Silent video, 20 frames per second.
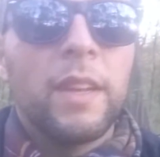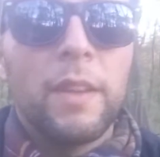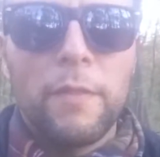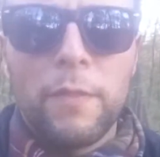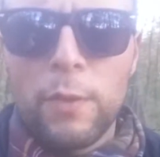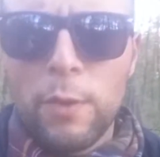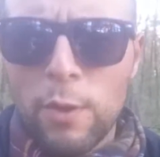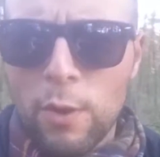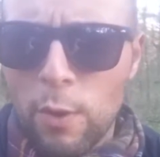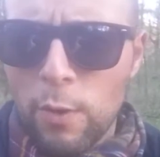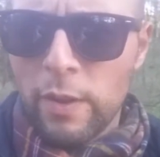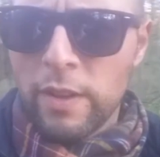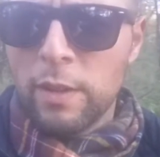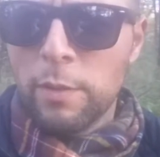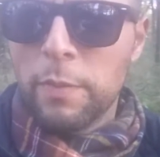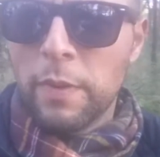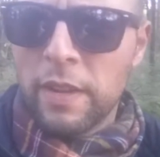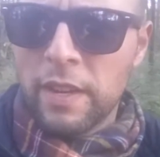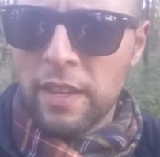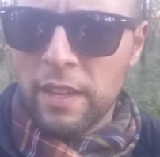But if you know
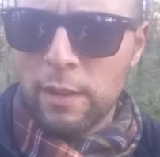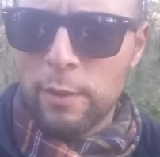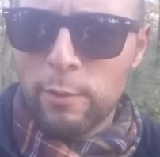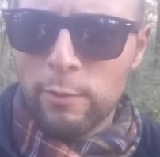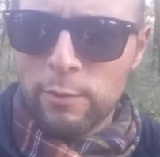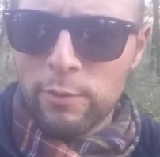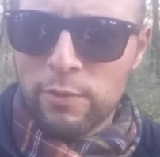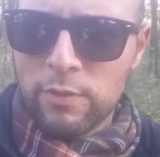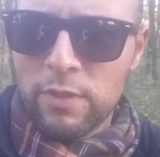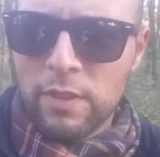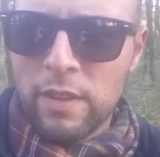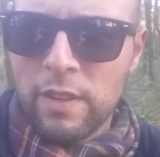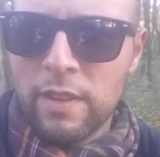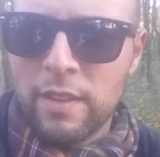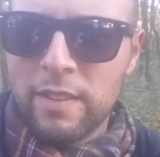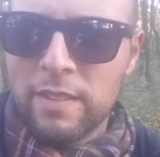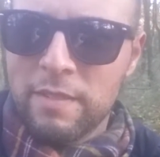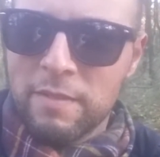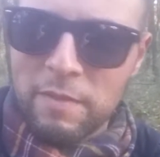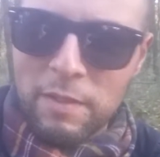anybody who's
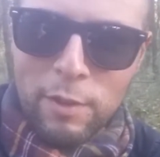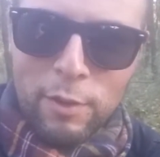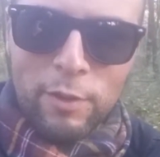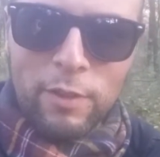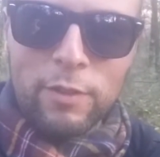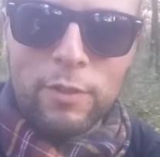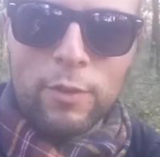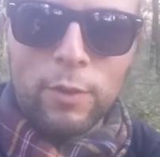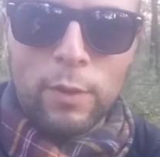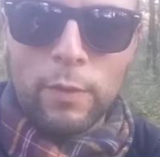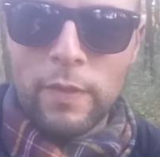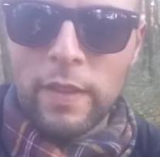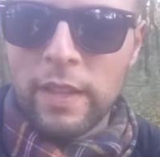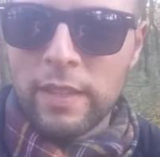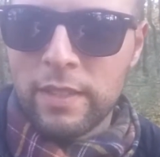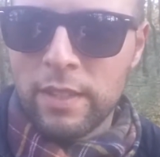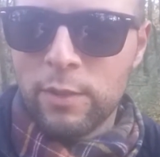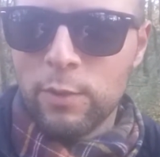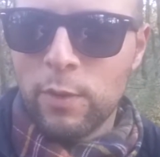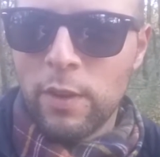in sort of
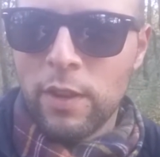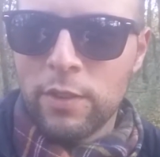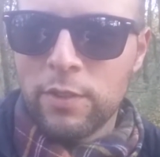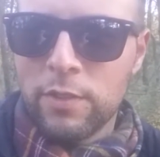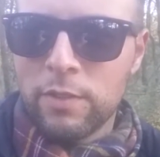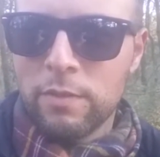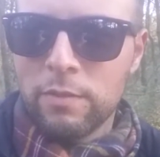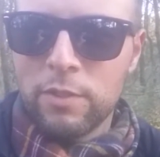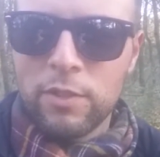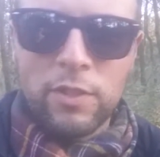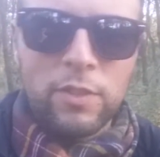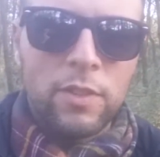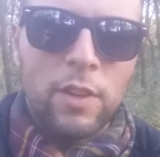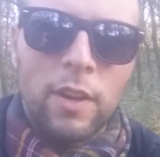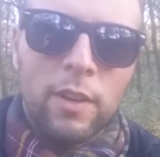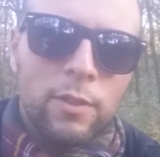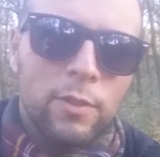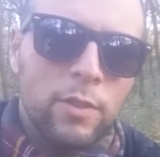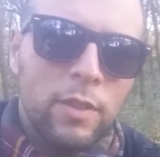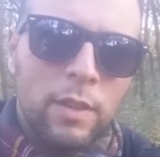that situation, just
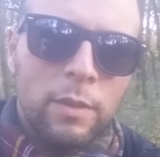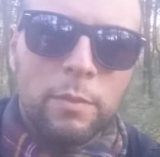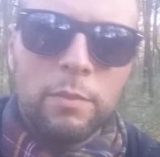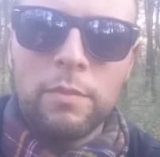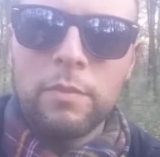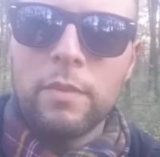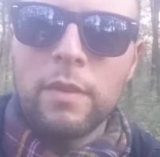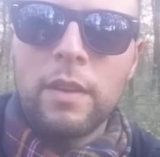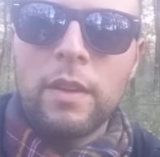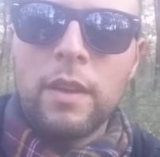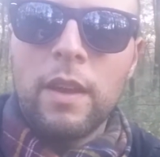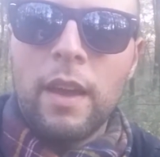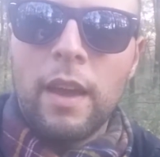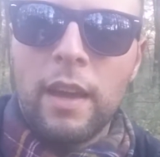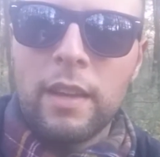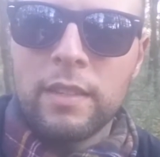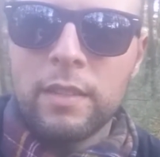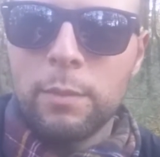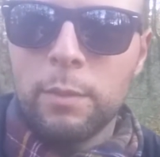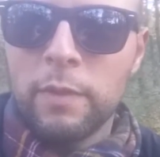talk to them,
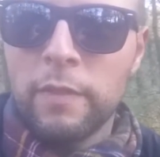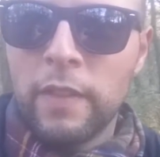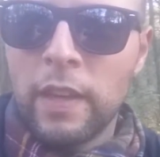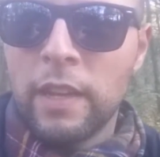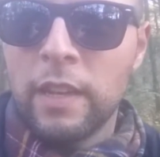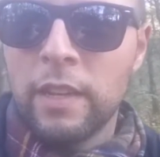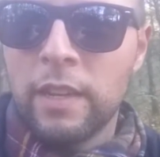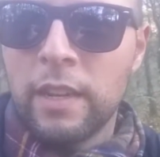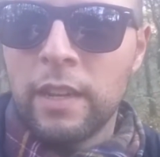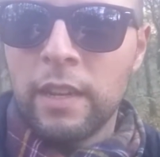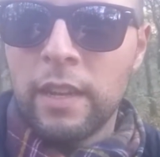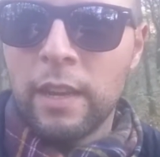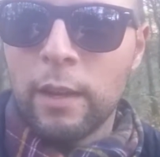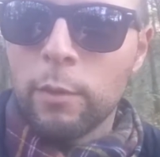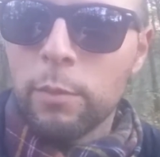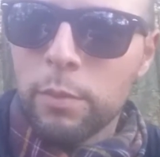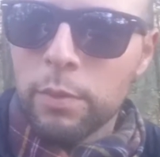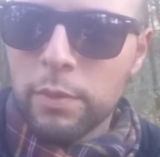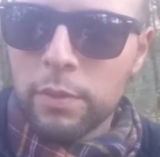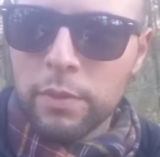ask them if they need any
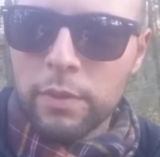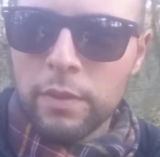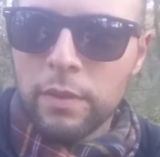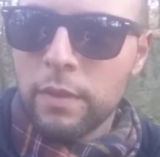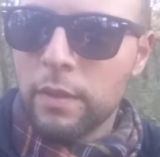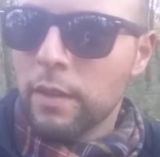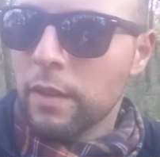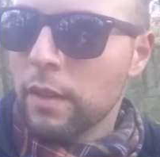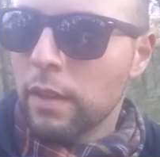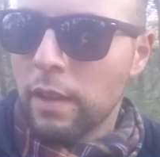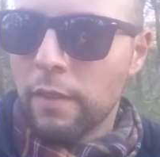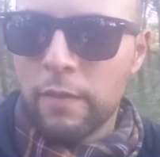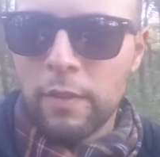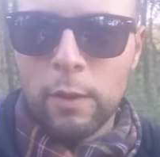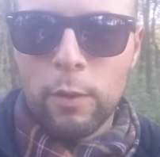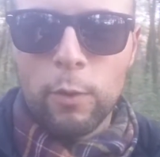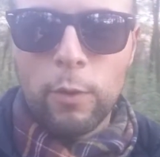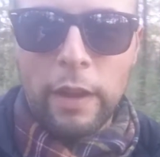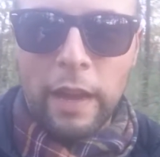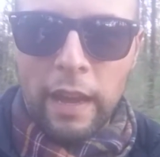help, if
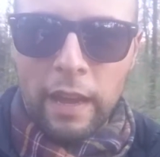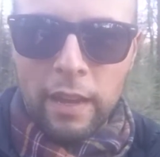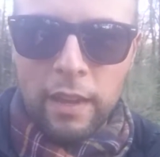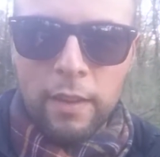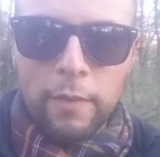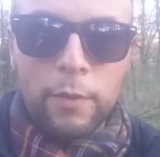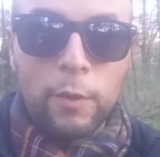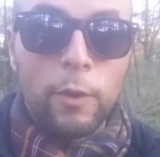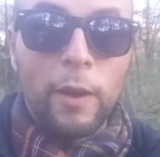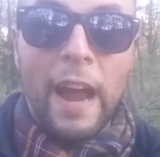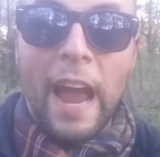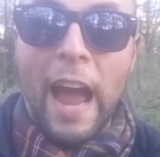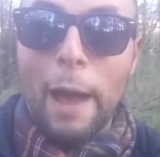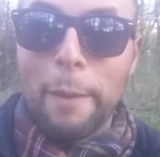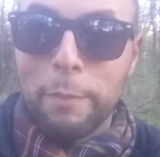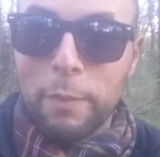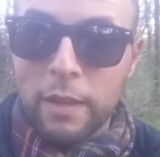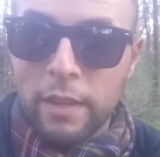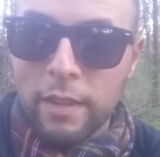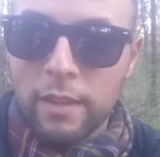they're okay, if they're
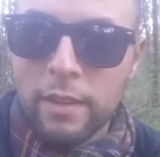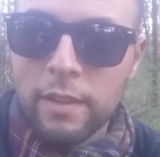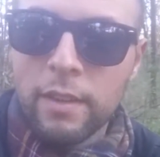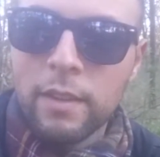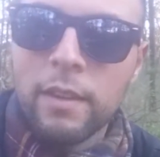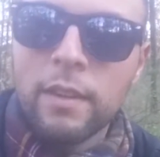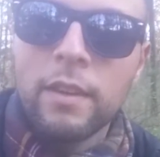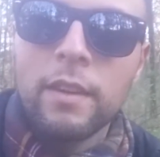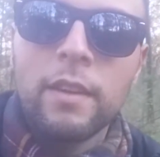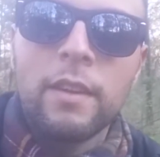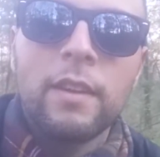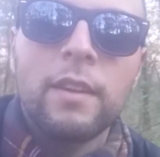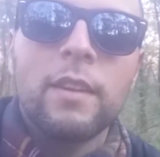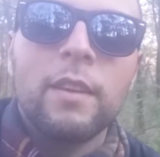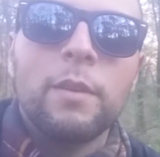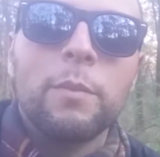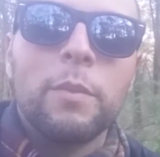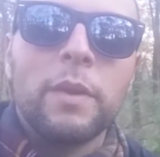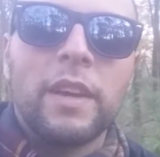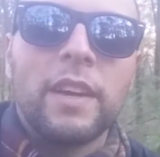happy.
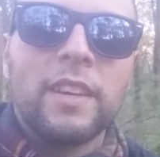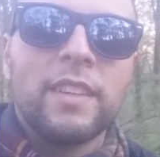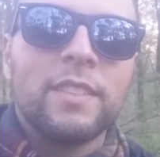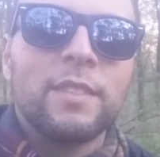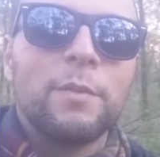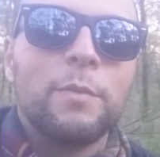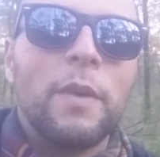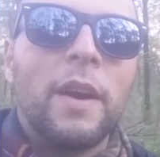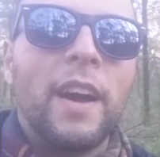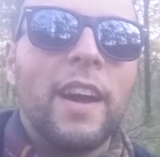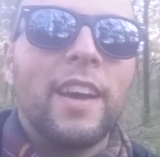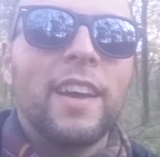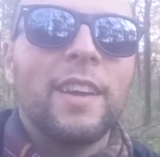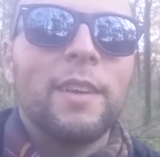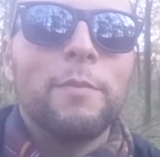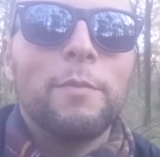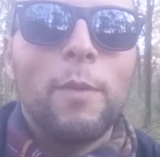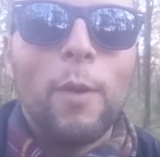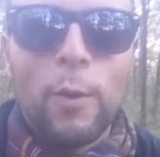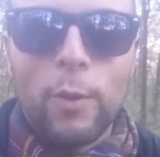Because
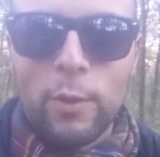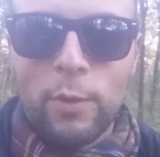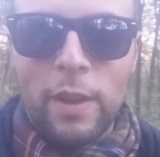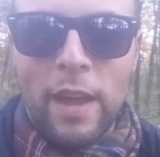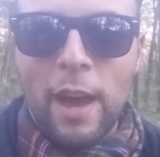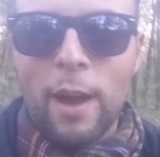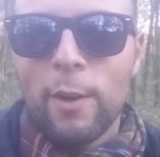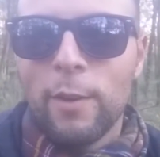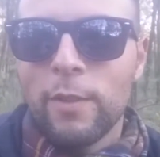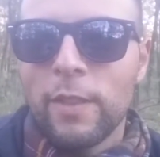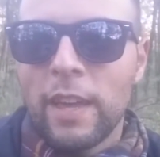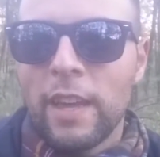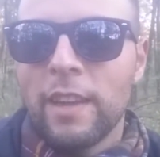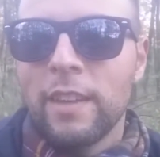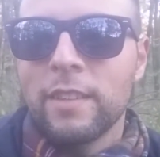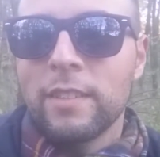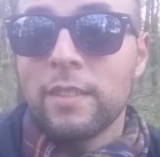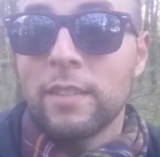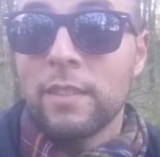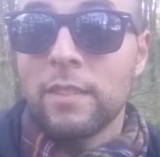my motto
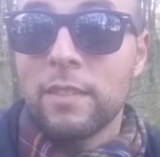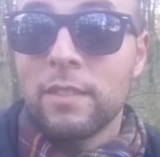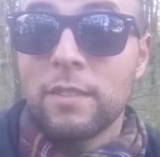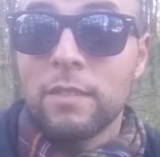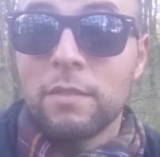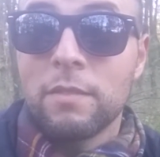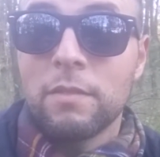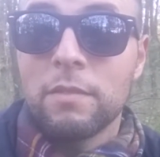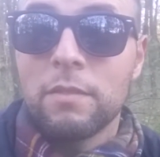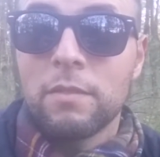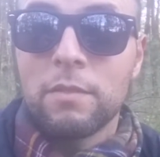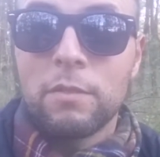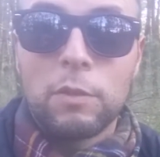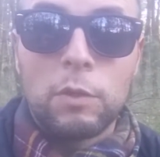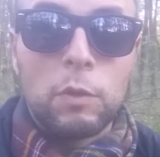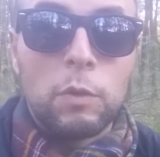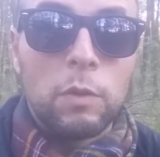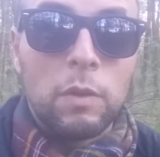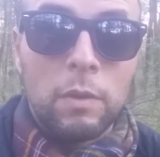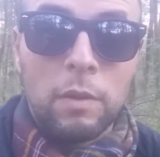nowadays is
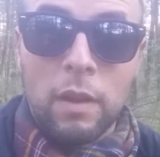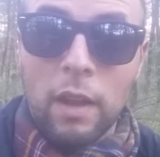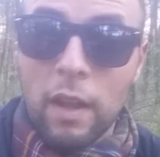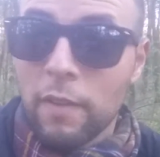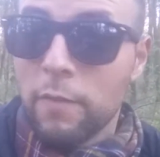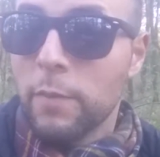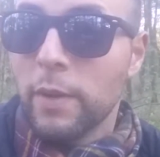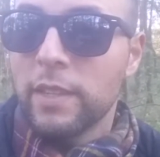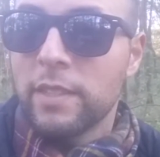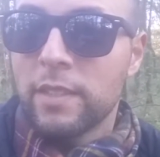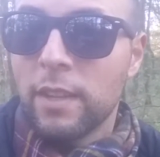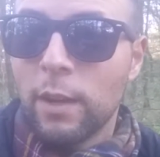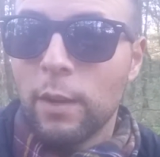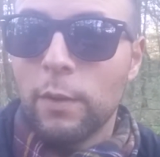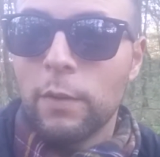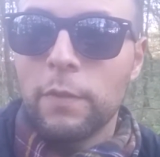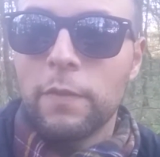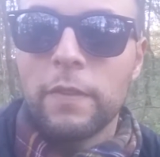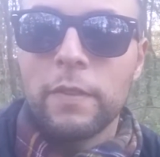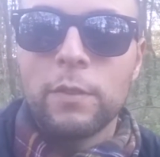to love
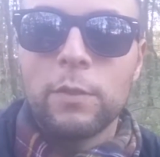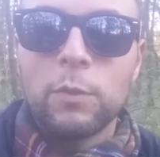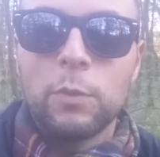myself